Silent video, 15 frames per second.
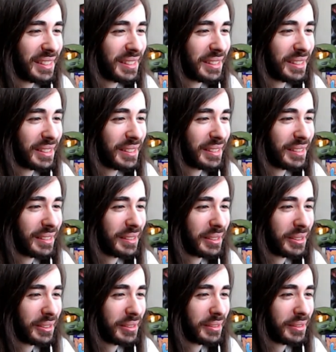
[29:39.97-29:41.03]

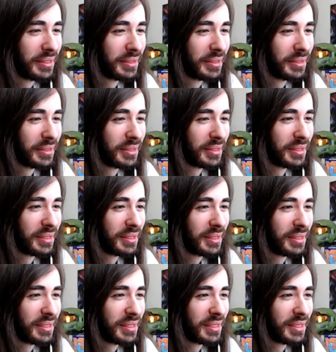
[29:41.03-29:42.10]

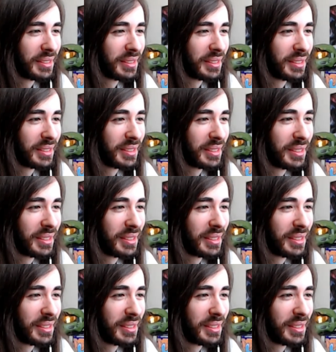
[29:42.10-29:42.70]
(silent)